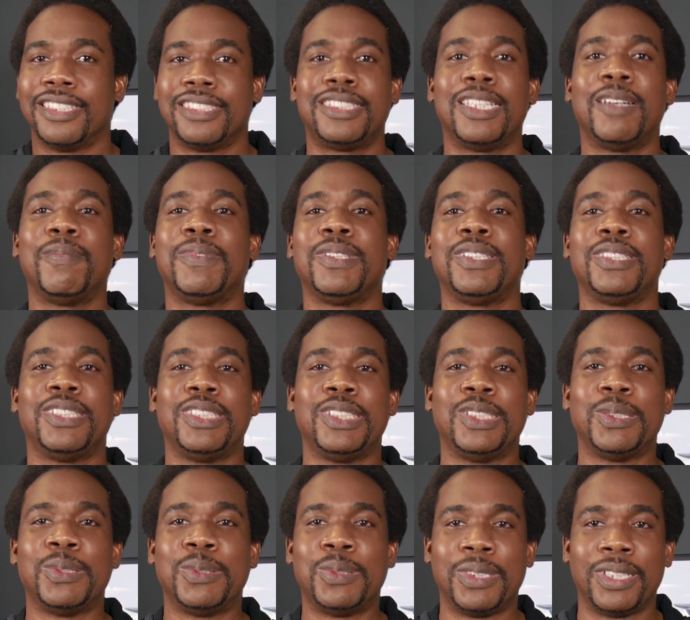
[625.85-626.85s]
Something
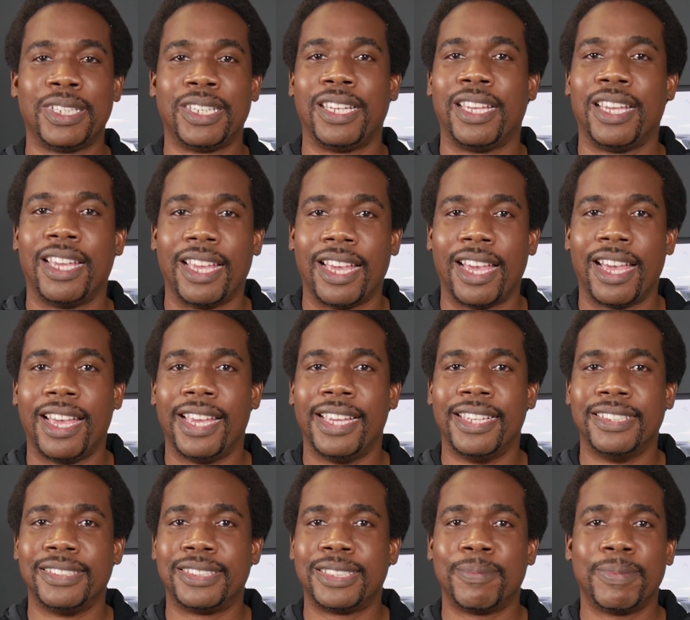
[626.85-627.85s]
new
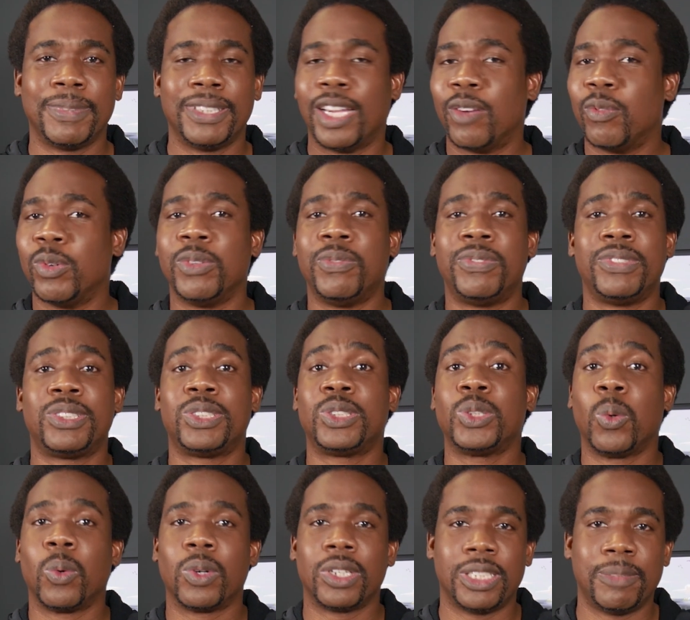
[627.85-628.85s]
is something that we've
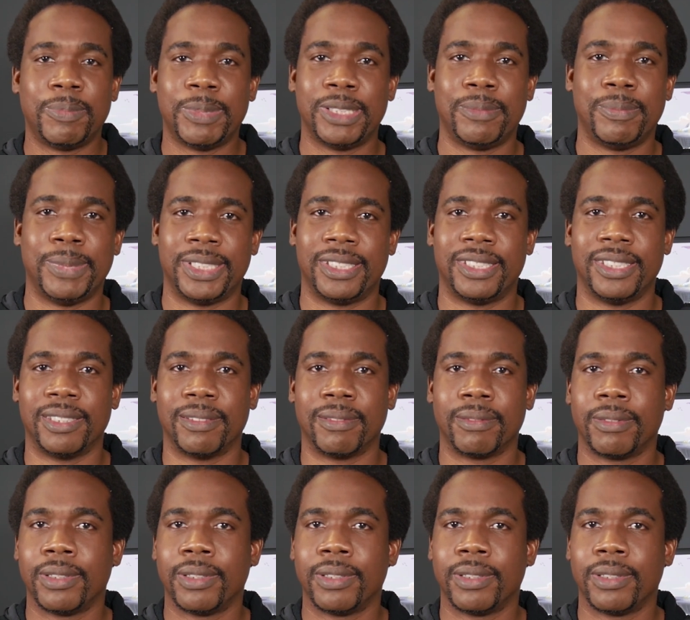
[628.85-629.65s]
sorely been missing.